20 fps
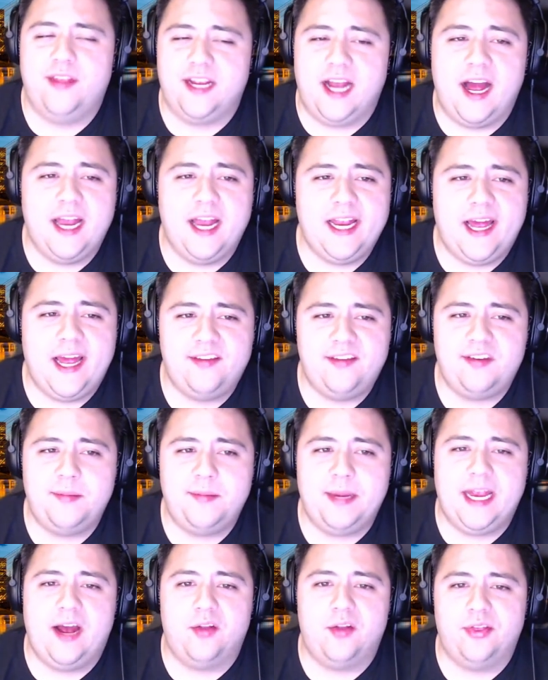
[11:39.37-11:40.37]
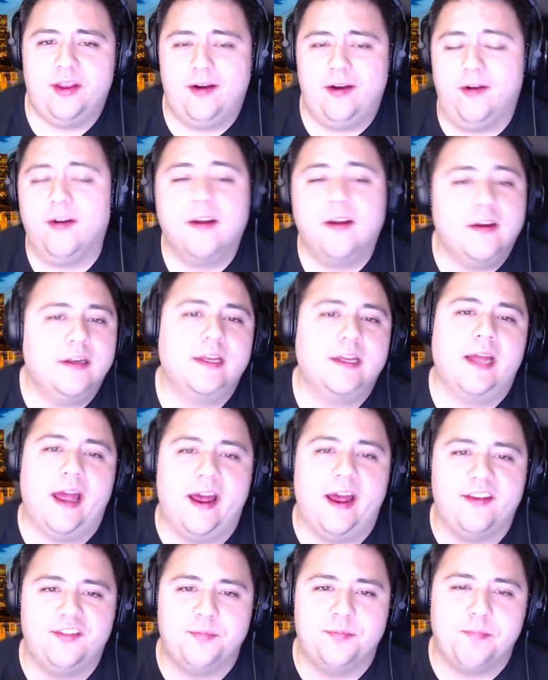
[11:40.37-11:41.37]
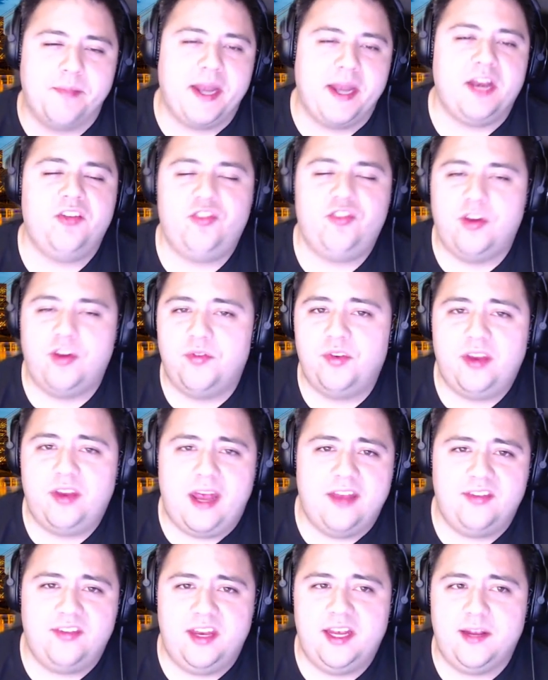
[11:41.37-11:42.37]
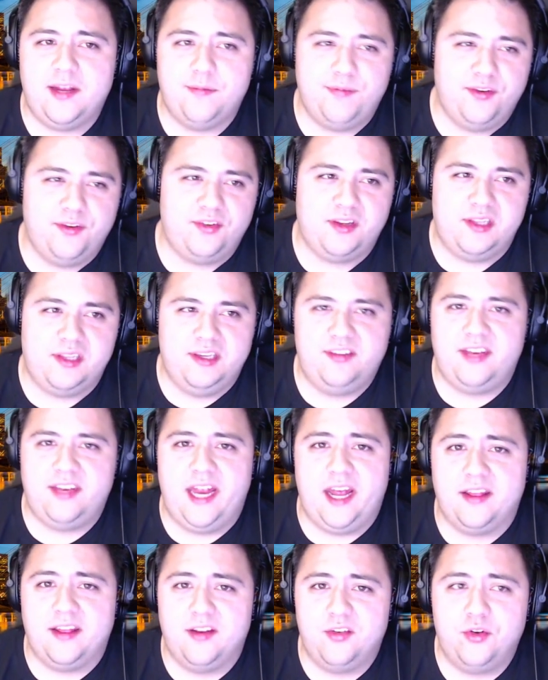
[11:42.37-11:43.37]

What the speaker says: The guy has to be out there as many shifts as he can physically stand.